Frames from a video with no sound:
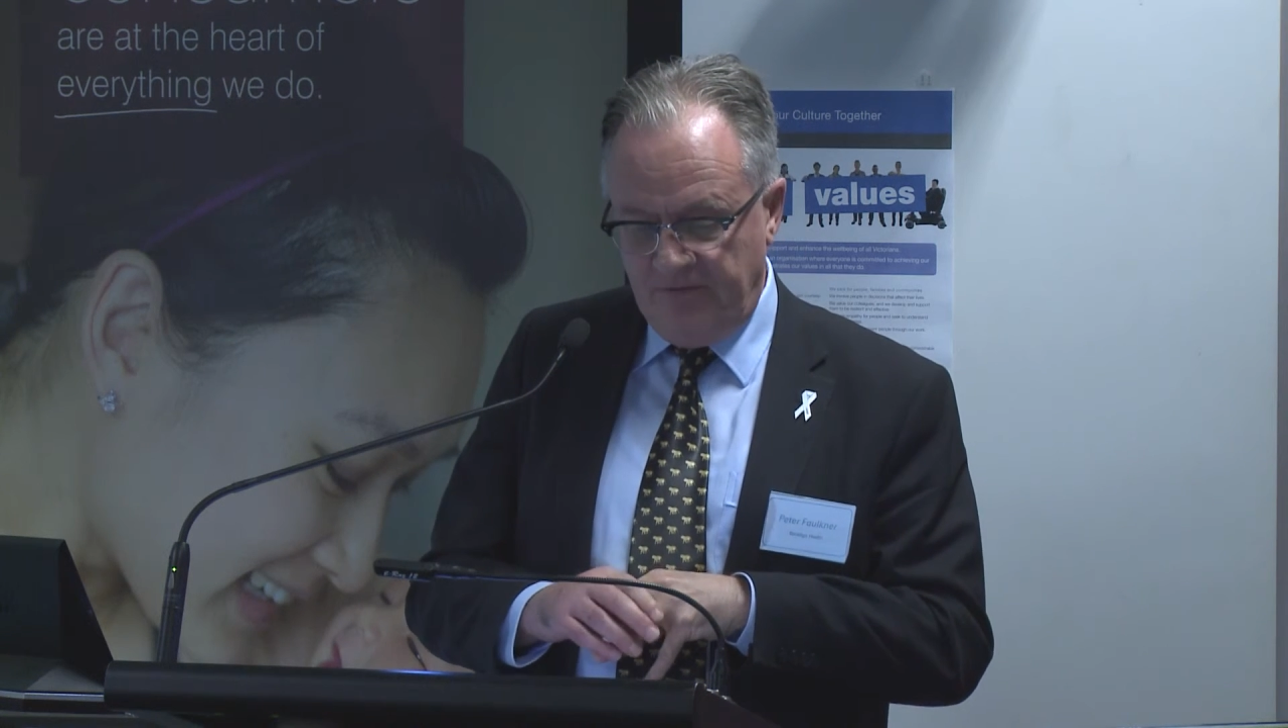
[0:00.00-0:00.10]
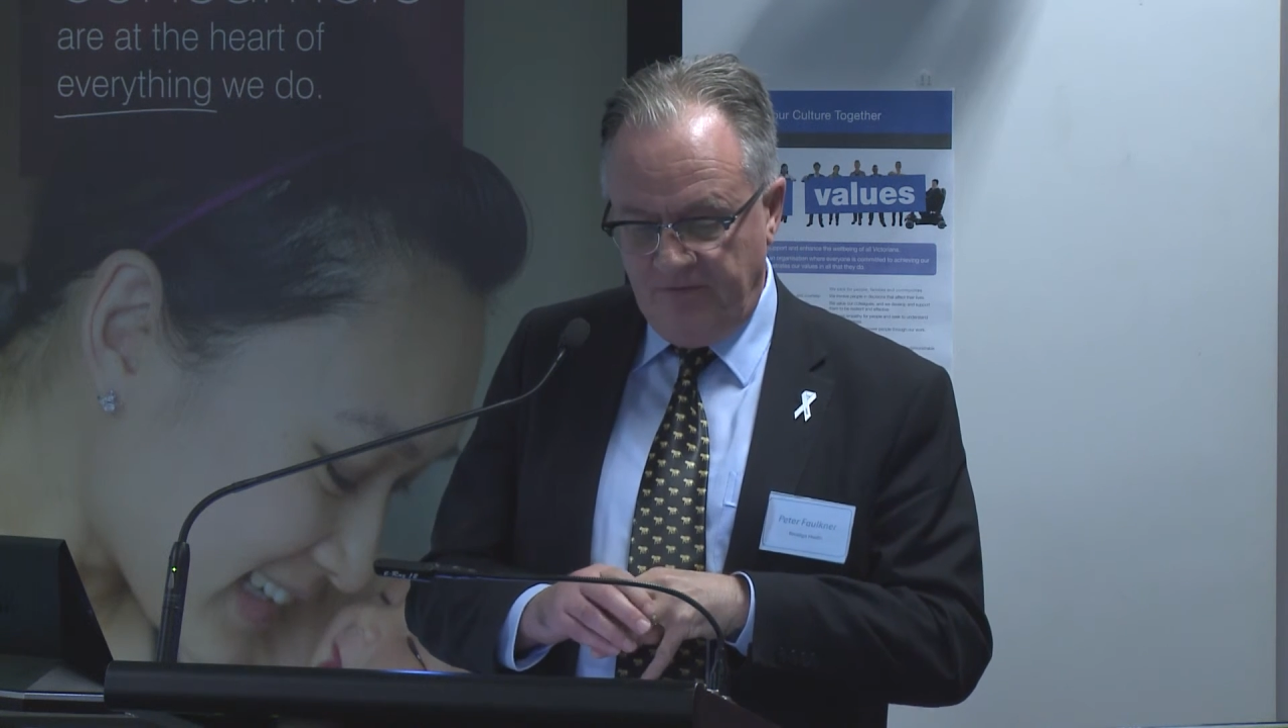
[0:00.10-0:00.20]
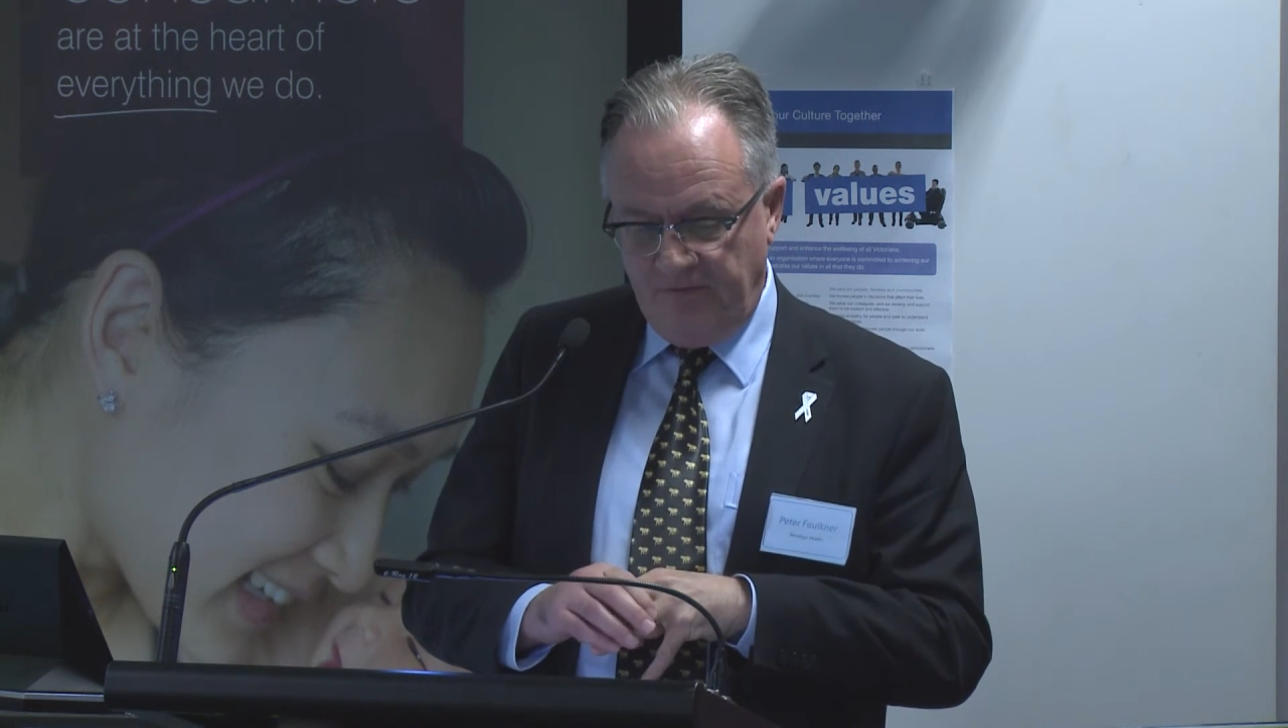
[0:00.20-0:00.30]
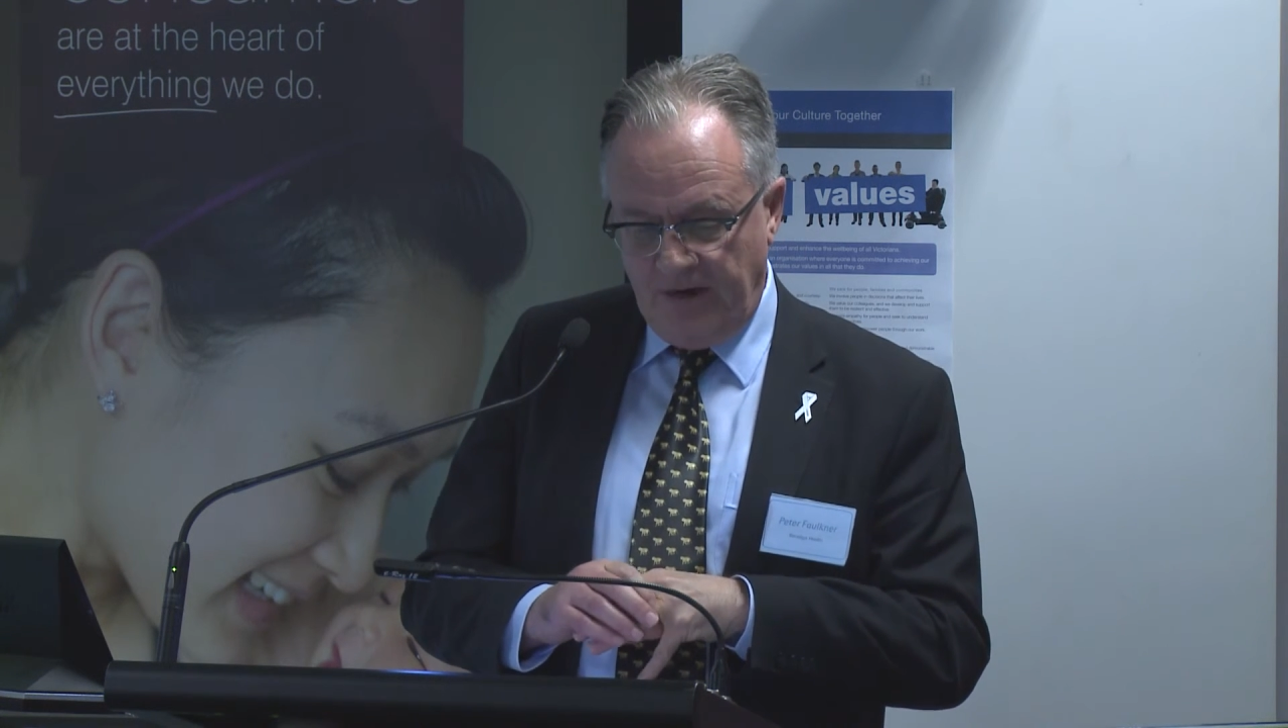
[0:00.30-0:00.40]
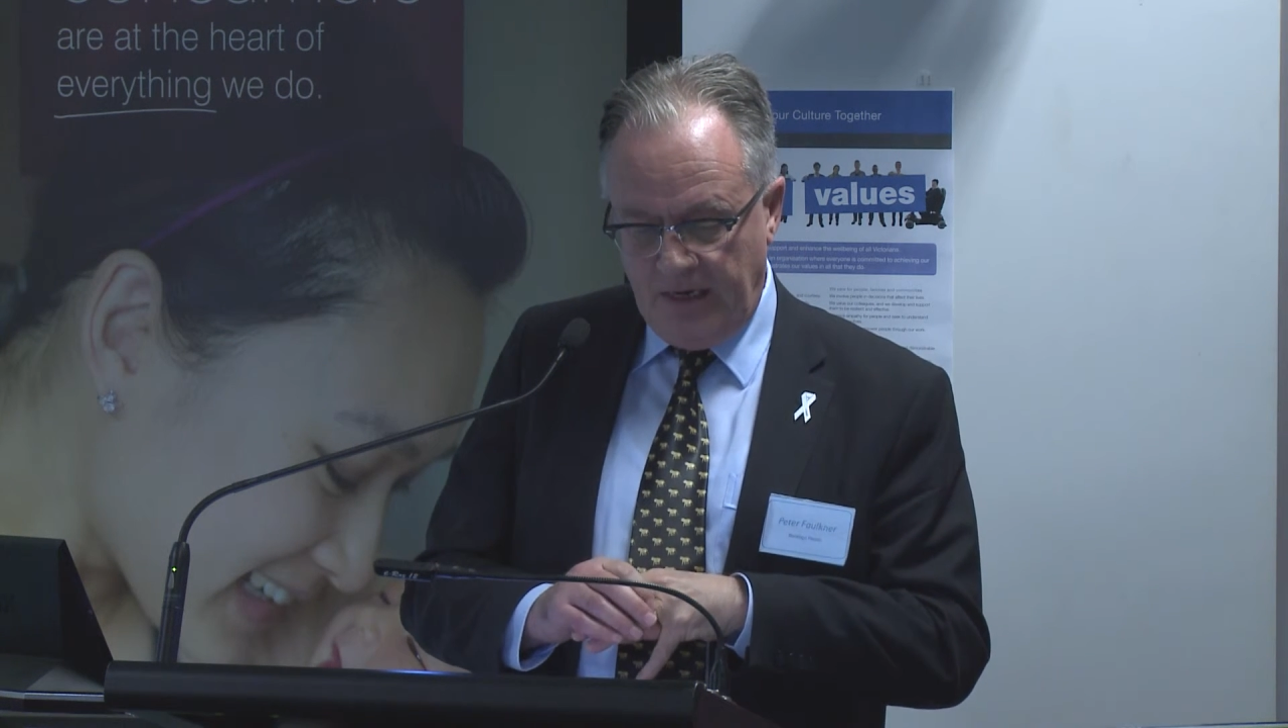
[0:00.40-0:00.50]

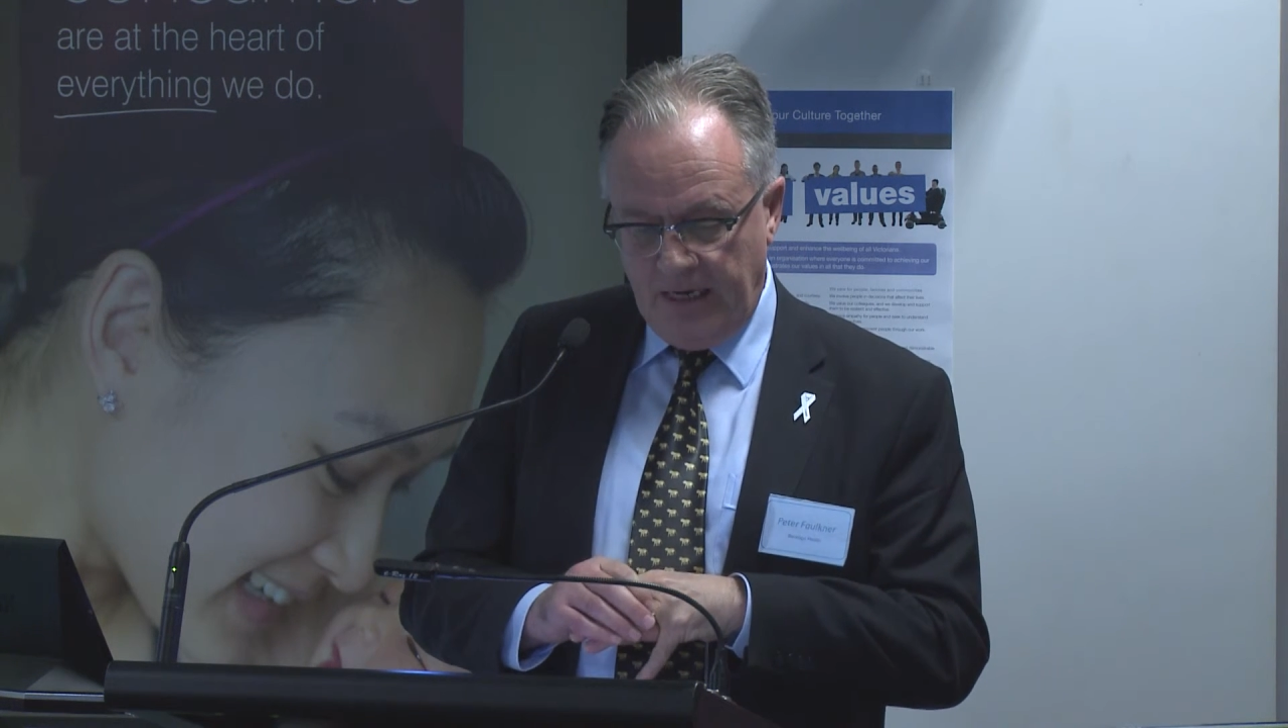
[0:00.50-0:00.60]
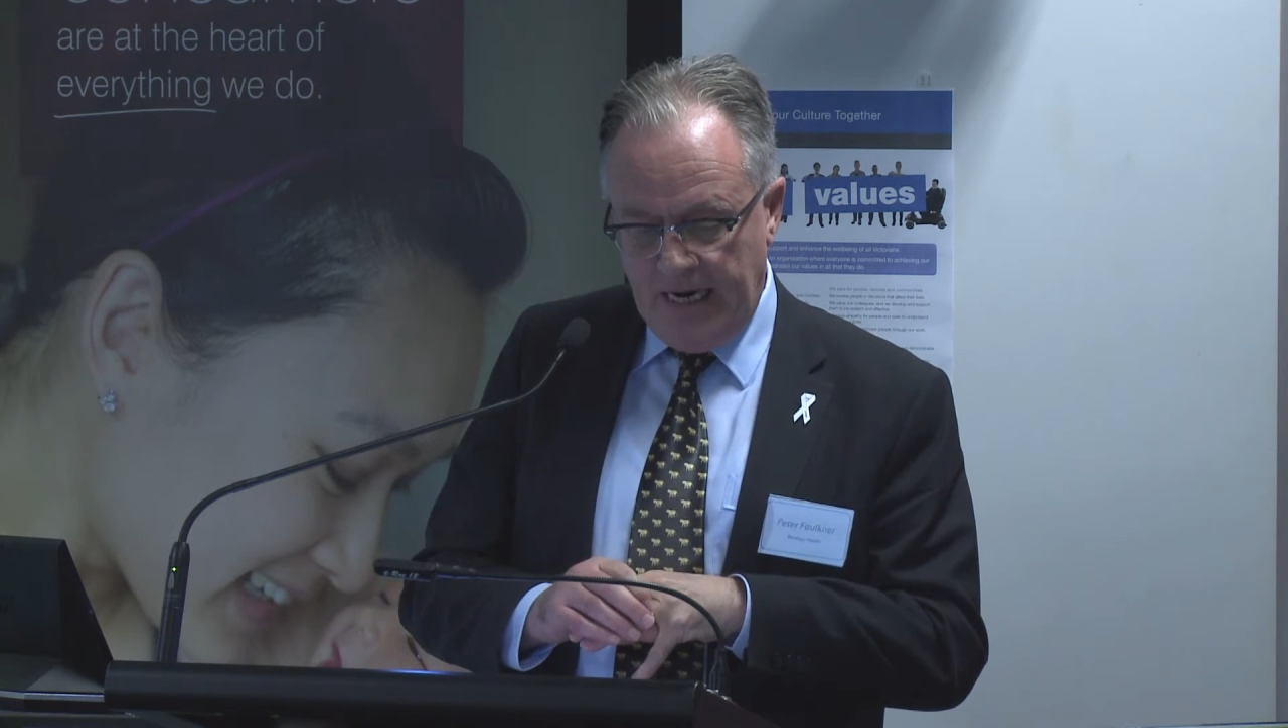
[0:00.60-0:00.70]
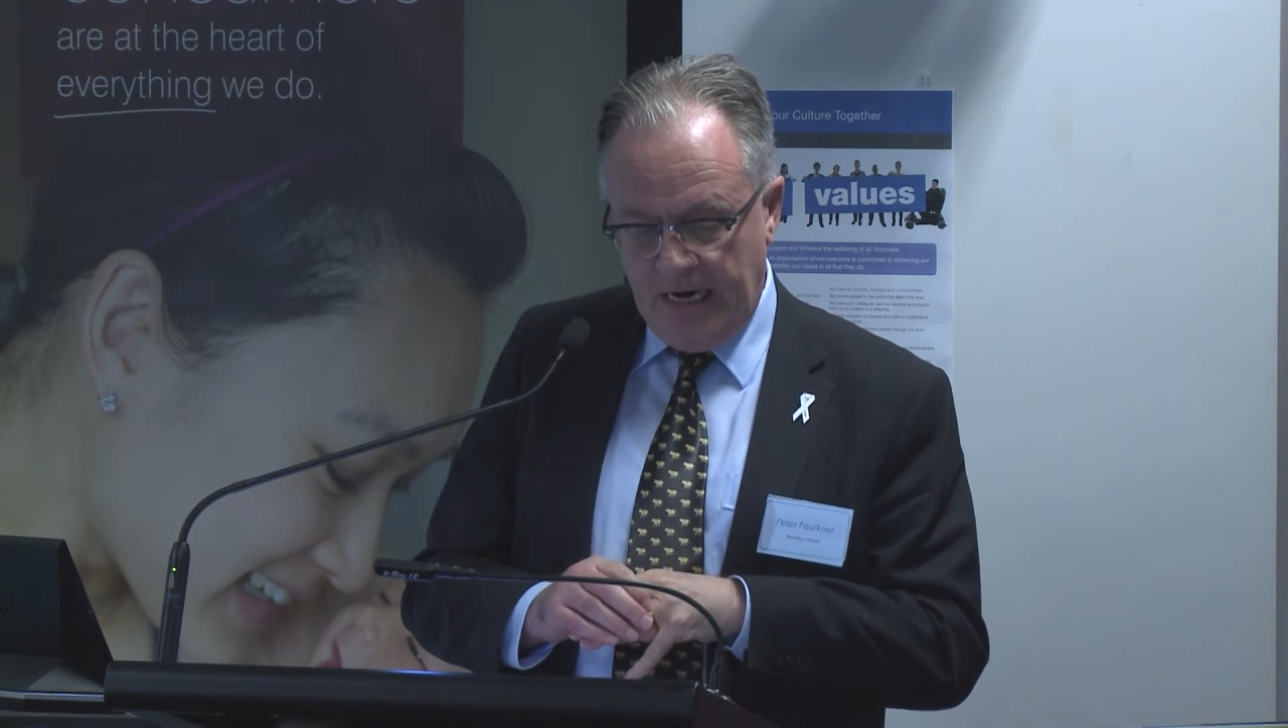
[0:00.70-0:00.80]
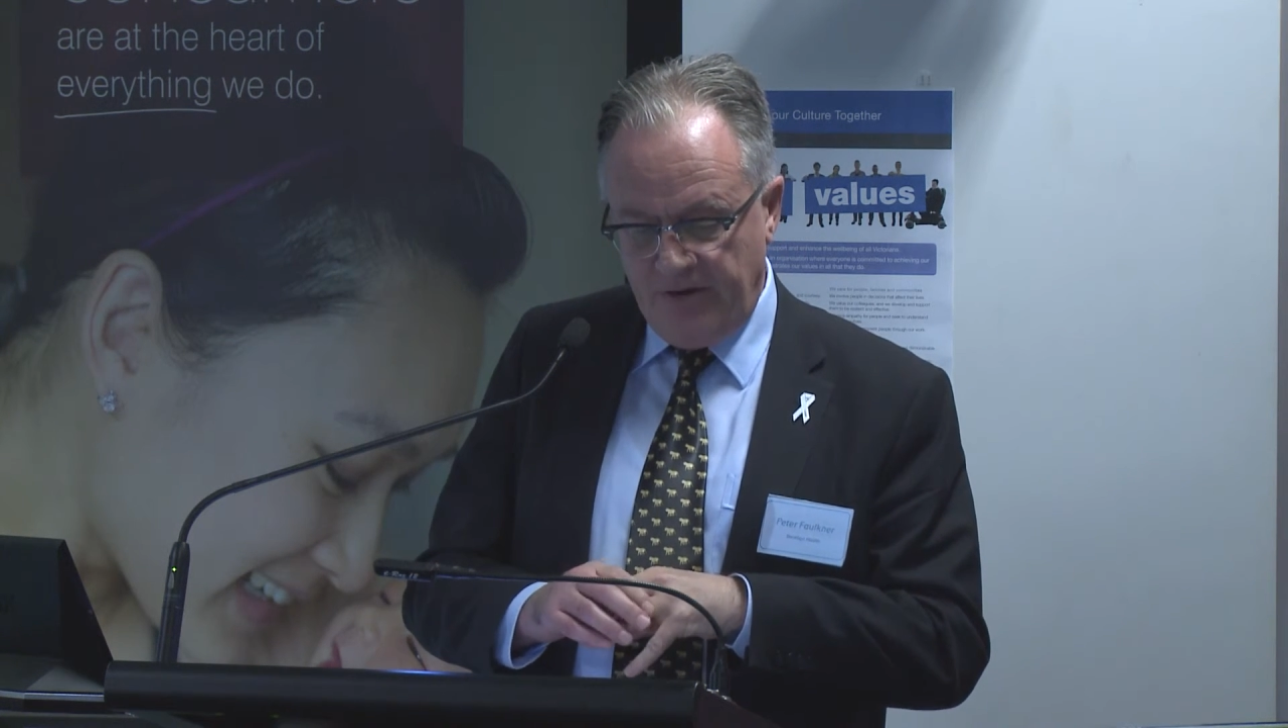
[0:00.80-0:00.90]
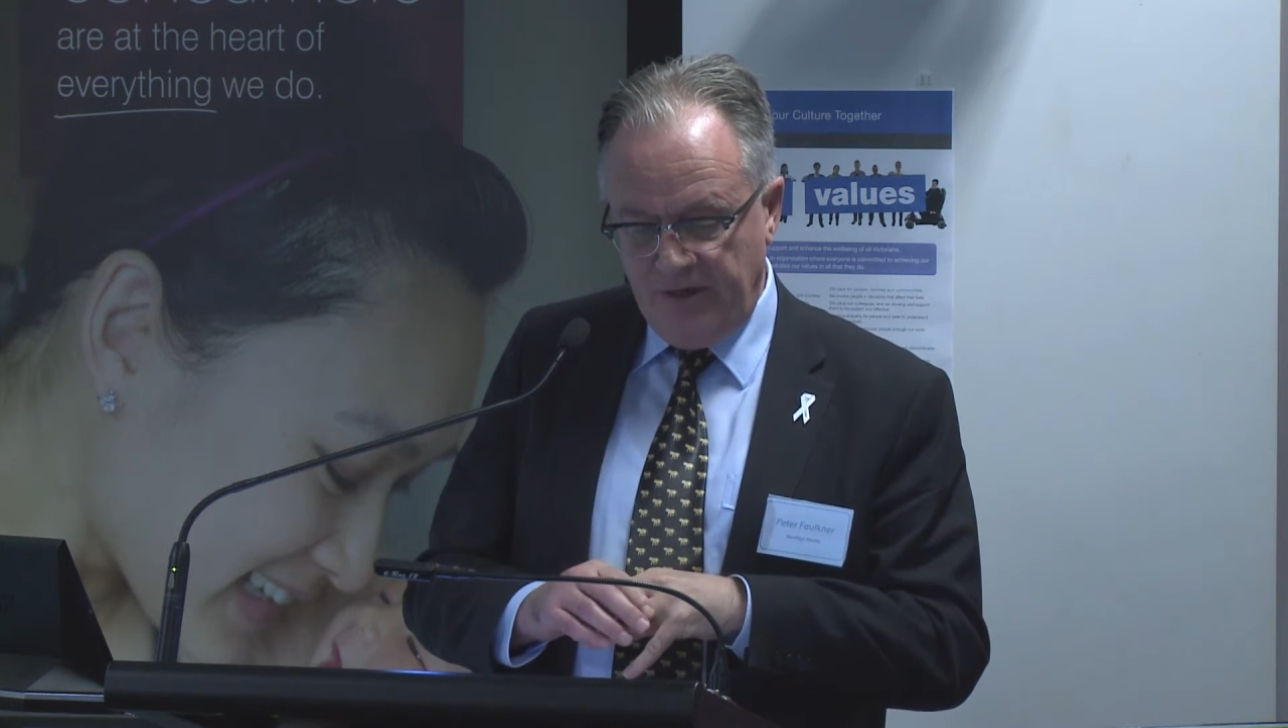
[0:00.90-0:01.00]
of our